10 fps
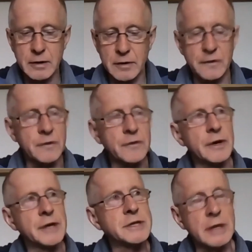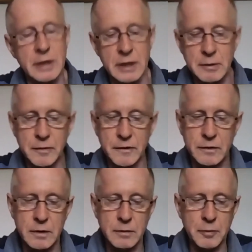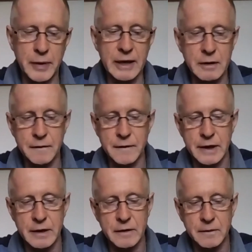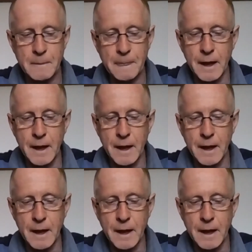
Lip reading: concentration camps or battlefields,